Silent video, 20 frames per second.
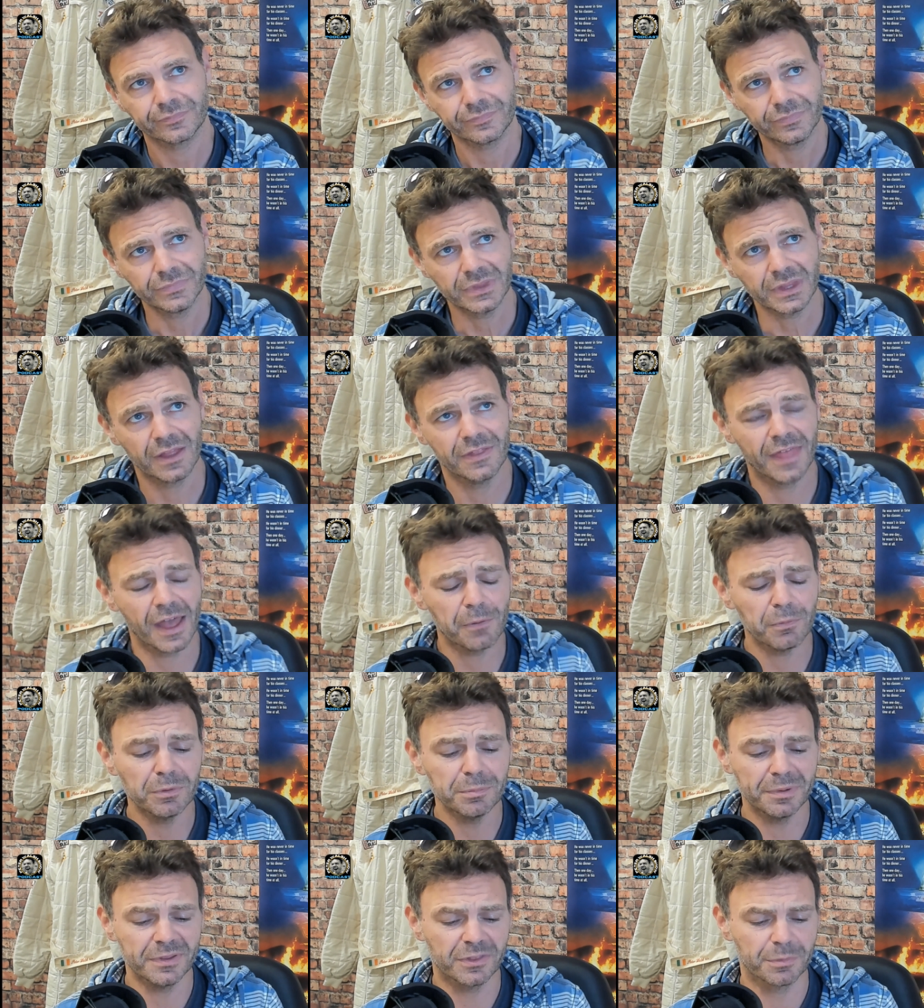that
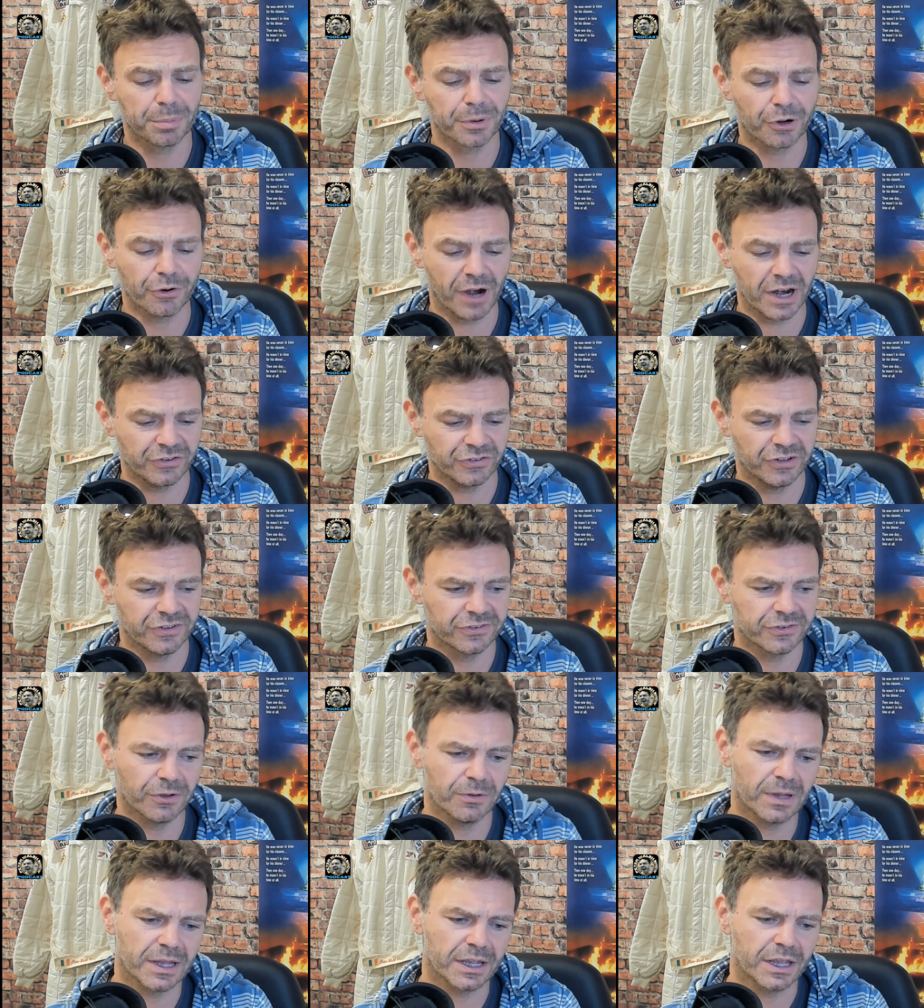would be the progression.
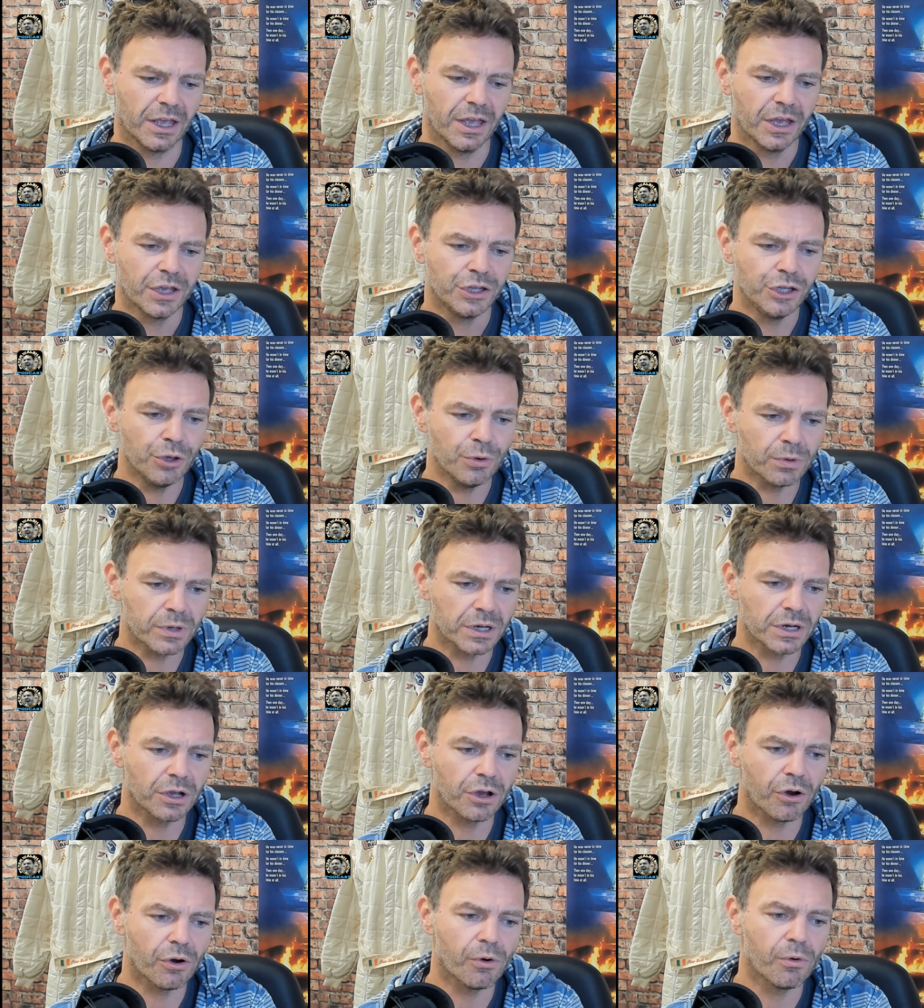So like you can
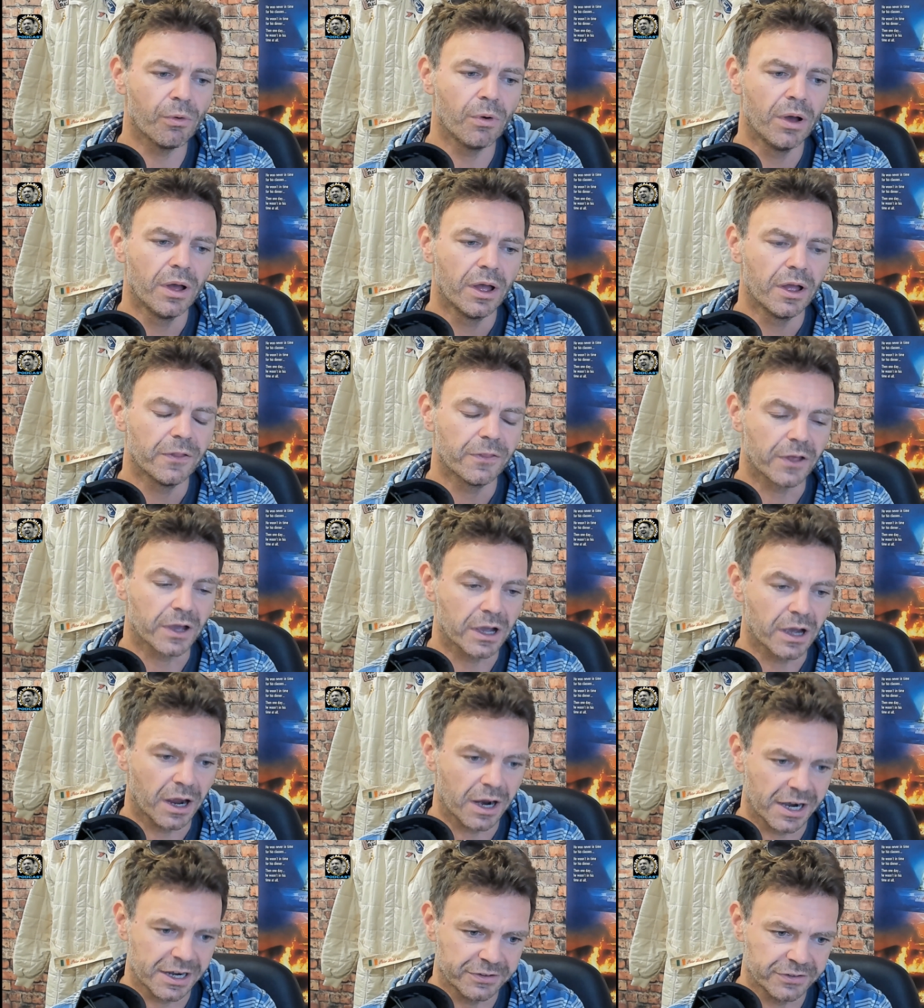go the
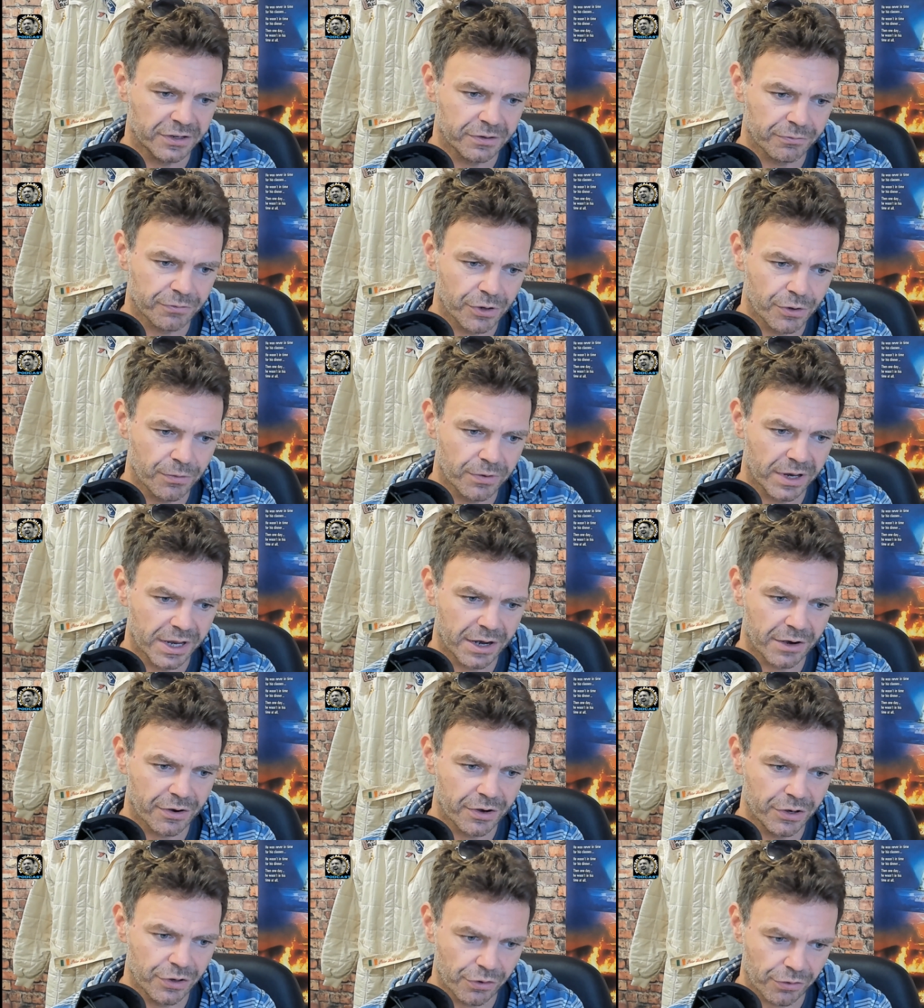karting route here
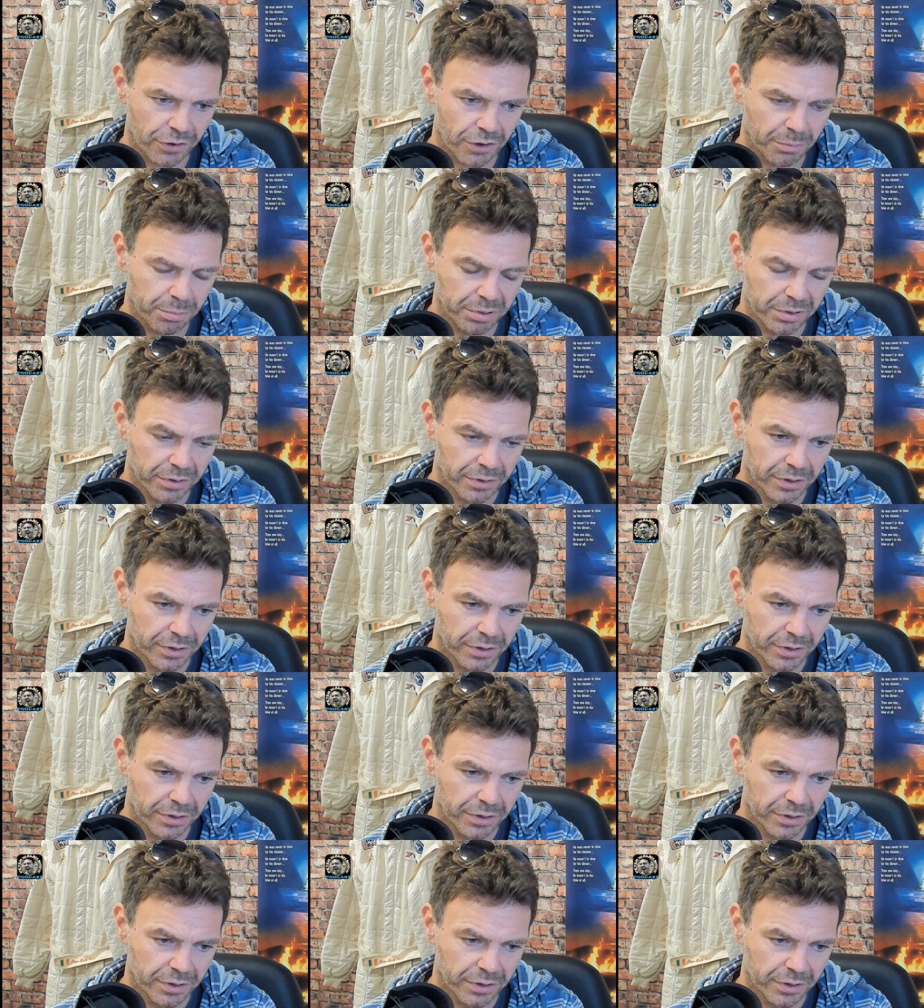in Europe,